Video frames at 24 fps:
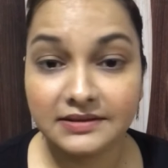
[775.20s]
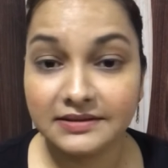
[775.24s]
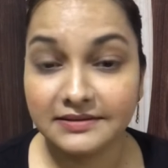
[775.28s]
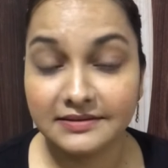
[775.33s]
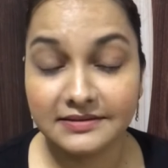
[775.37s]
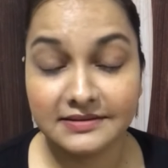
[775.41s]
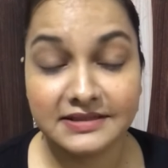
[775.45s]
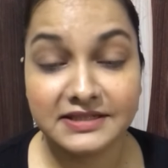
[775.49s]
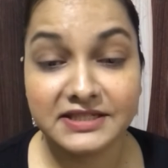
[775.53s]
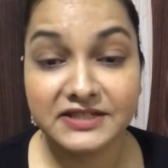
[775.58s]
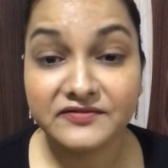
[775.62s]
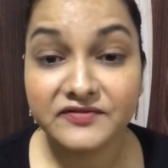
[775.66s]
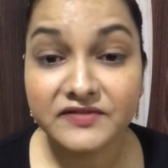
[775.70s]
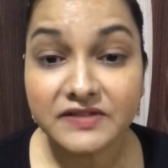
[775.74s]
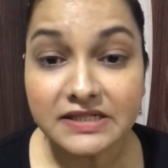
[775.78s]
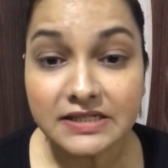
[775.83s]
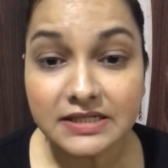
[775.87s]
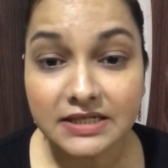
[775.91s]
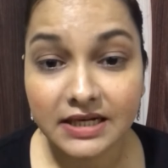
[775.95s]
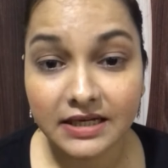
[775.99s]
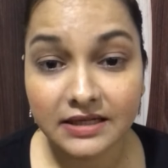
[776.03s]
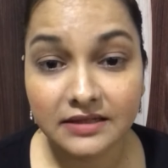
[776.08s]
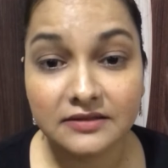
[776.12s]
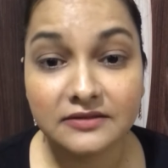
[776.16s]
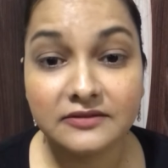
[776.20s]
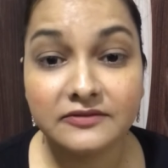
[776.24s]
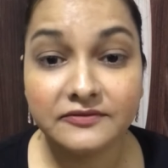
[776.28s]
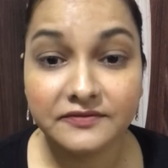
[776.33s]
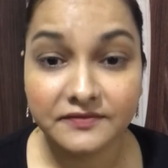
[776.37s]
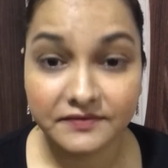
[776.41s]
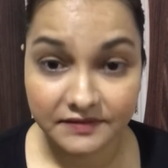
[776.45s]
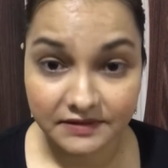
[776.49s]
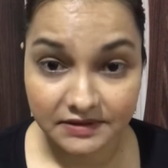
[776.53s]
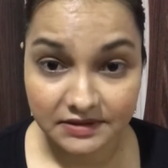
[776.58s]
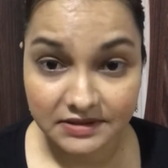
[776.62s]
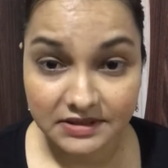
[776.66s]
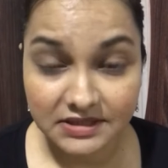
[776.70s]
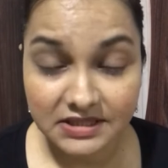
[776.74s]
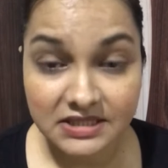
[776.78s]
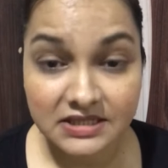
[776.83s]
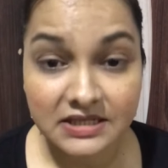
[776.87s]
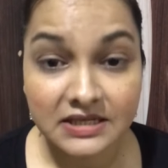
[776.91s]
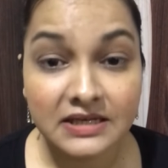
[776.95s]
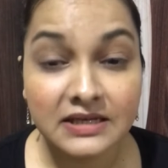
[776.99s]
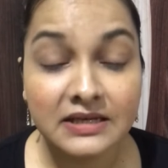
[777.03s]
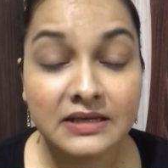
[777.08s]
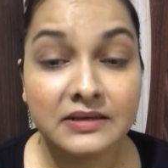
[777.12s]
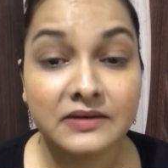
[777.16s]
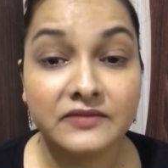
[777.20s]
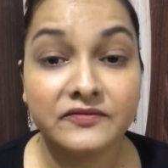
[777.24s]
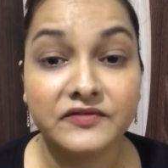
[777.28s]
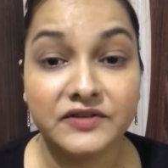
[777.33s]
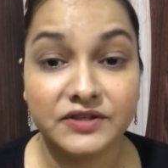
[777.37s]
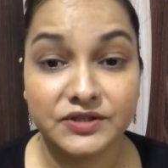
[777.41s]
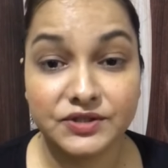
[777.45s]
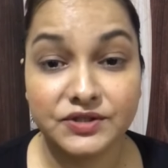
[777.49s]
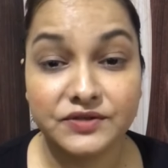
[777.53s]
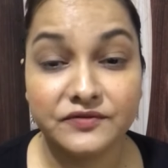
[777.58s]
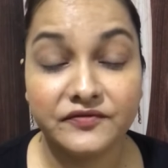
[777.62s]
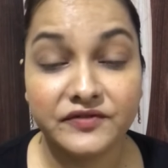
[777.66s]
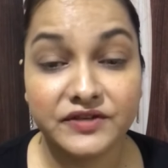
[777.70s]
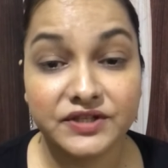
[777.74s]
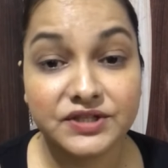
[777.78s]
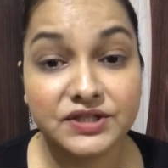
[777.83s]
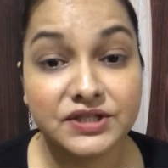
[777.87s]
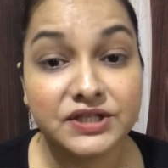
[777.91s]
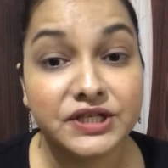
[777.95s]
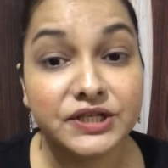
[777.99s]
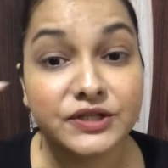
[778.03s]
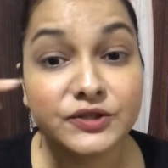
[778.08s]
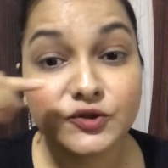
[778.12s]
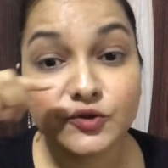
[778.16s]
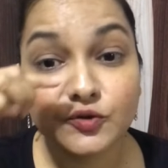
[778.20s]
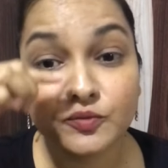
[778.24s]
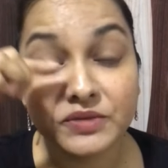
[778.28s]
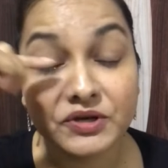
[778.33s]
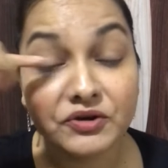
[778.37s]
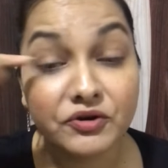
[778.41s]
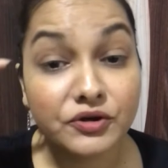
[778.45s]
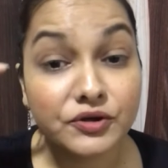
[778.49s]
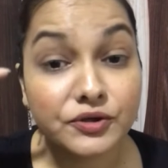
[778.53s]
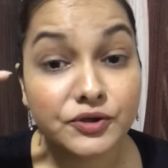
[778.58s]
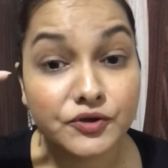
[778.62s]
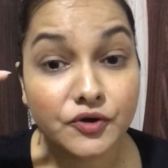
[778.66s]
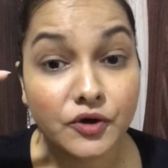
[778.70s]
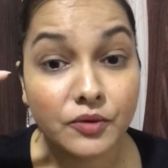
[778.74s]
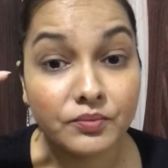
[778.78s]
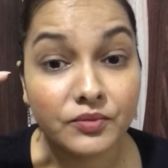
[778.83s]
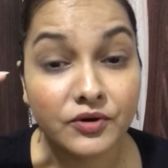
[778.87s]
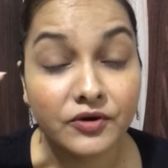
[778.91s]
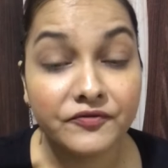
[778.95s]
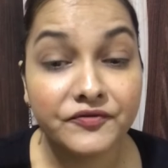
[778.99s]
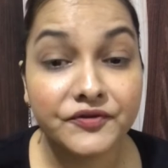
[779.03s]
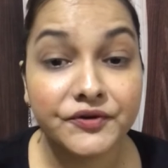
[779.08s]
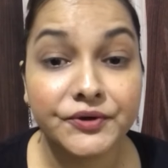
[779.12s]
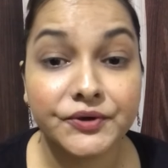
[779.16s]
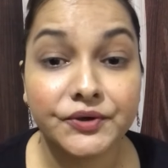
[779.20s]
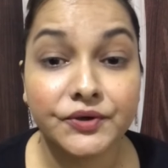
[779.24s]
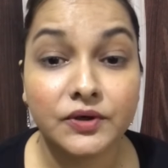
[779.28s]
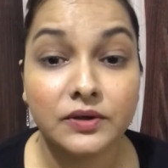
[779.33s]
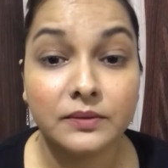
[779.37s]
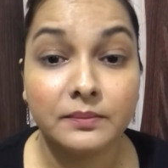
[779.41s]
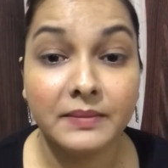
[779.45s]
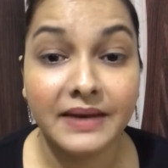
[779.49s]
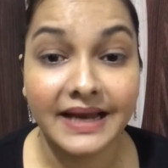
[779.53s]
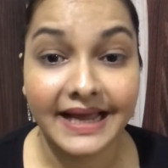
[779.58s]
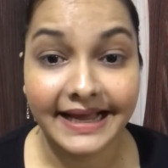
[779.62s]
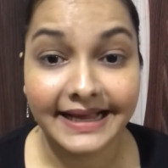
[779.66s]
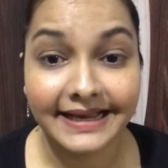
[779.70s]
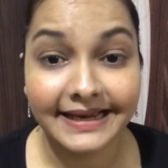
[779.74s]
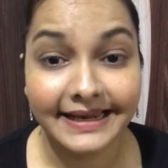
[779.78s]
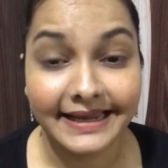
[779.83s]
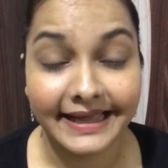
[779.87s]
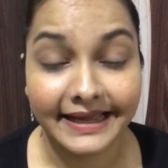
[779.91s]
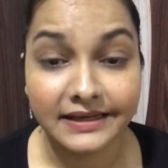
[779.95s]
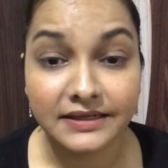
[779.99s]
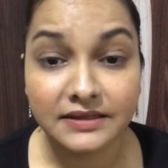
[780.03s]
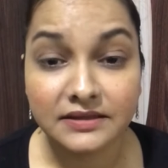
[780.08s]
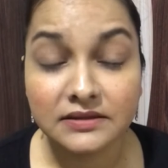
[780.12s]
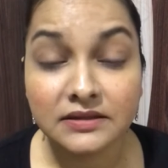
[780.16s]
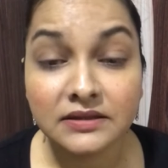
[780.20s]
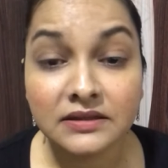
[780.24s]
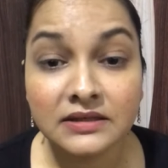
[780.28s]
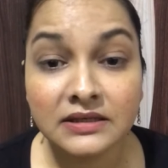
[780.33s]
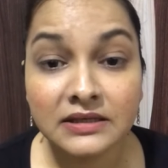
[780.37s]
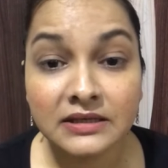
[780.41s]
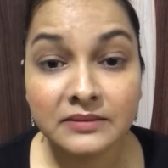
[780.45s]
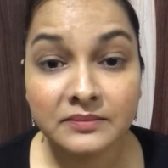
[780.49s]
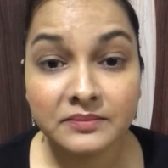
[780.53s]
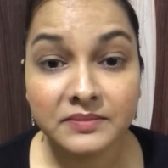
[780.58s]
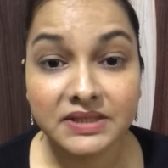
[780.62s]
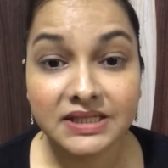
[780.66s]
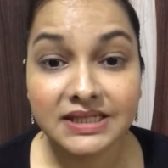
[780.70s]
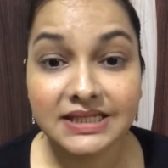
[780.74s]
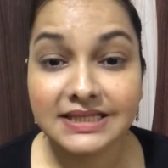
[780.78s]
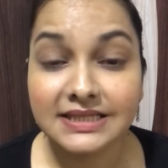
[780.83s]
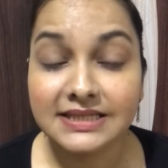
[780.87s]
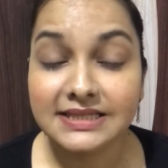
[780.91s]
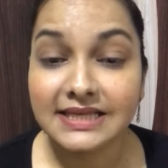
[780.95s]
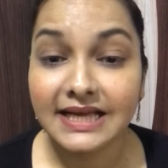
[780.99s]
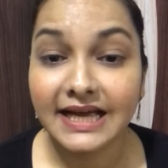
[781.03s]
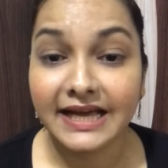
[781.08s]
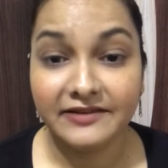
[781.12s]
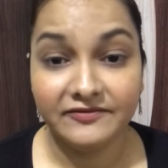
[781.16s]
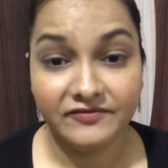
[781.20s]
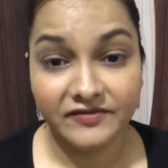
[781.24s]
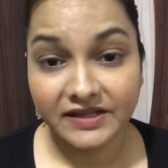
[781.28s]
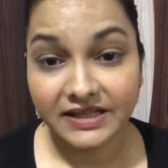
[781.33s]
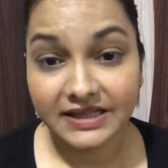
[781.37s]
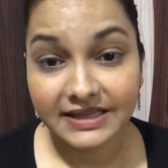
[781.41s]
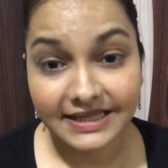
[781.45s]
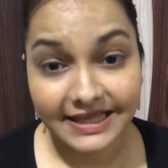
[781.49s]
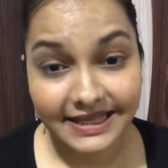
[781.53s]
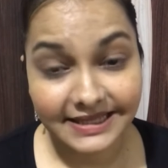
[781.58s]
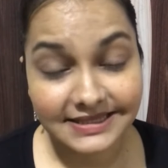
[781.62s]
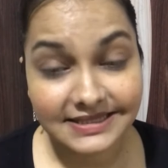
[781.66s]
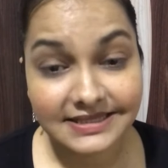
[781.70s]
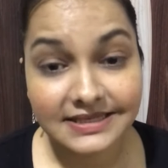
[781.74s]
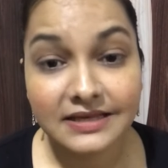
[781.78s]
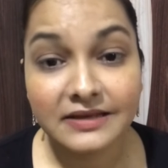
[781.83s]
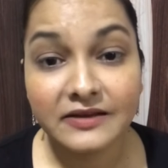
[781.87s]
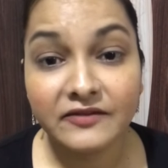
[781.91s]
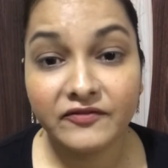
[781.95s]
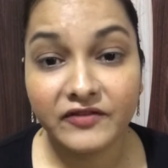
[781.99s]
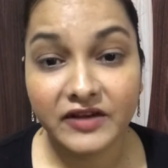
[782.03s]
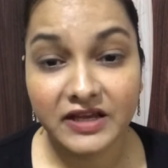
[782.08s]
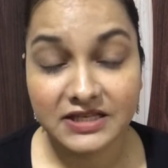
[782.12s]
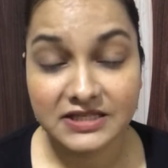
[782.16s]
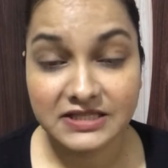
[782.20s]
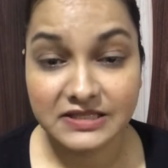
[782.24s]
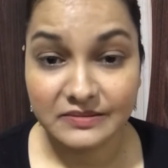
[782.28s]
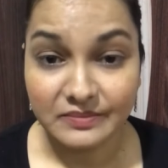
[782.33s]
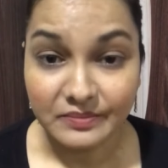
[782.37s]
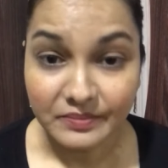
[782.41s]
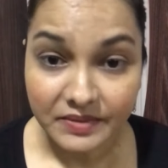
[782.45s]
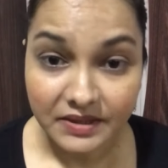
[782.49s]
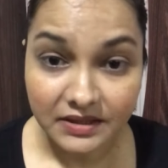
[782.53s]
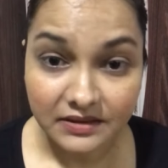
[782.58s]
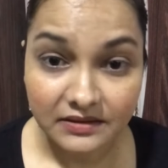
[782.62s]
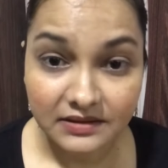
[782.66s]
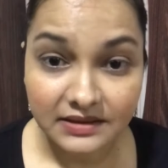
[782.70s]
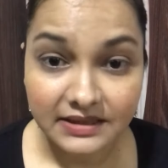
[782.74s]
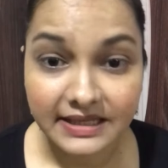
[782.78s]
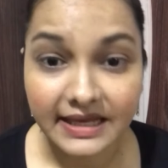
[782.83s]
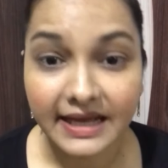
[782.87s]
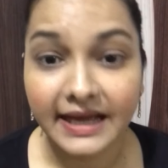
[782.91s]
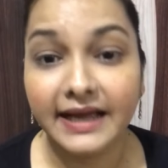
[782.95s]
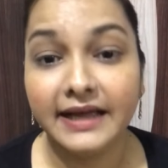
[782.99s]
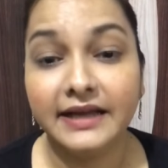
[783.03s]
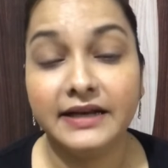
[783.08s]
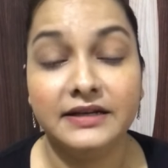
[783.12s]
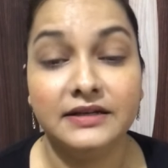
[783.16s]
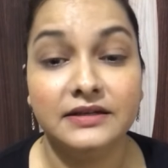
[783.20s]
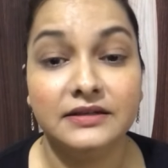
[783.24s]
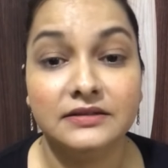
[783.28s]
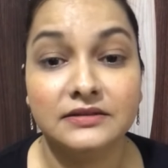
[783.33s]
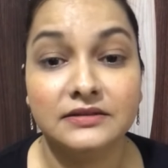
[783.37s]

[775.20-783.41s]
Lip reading: different color first, which needs to be on top of your black liner, because I feel that's way simpler than